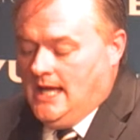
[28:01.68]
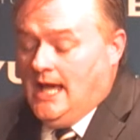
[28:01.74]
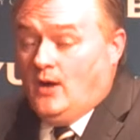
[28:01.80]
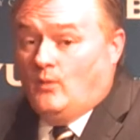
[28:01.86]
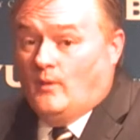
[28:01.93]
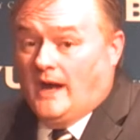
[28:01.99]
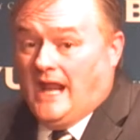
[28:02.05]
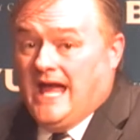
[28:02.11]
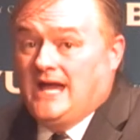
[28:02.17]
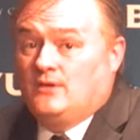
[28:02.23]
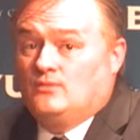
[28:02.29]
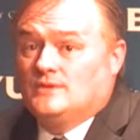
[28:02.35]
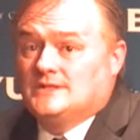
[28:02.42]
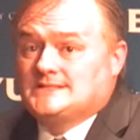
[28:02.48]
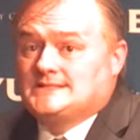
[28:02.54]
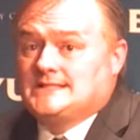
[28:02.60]
When I
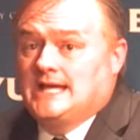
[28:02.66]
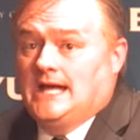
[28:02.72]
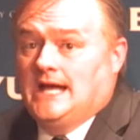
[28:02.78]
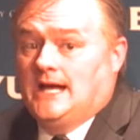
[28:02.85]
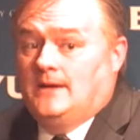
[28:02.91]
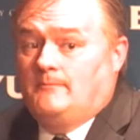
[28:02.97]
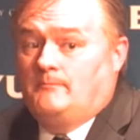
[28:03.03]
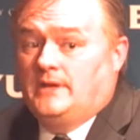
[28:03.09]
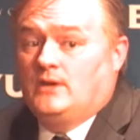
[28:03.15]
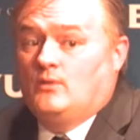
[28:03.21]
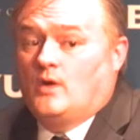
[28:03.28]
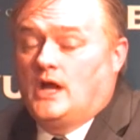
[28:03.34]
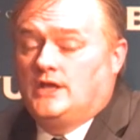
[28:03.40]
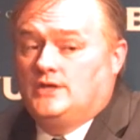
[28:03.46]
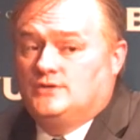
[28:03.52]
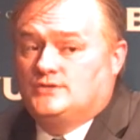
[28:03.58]
was a
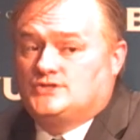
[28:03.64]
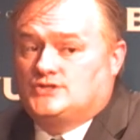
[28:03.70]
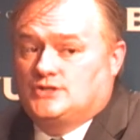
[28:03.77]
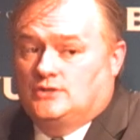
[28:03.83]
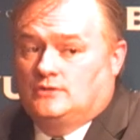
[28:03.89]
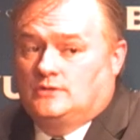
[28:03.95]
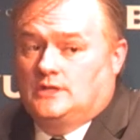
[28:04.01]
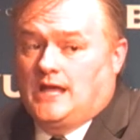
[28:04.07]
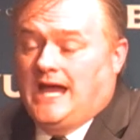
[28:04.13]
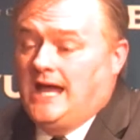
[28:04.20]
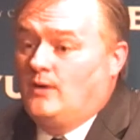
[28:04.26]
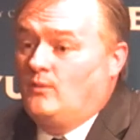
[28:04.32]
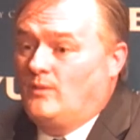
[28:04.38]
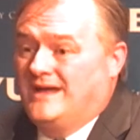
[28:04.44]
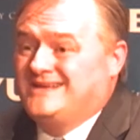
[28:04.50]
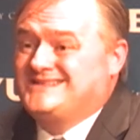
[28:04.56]
BYU student, I
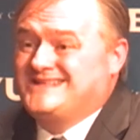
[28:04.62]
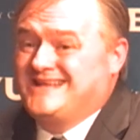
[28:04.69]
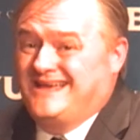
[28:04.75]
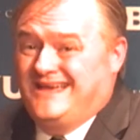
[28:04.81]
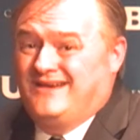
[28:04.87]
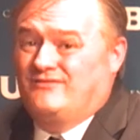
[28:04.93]
went to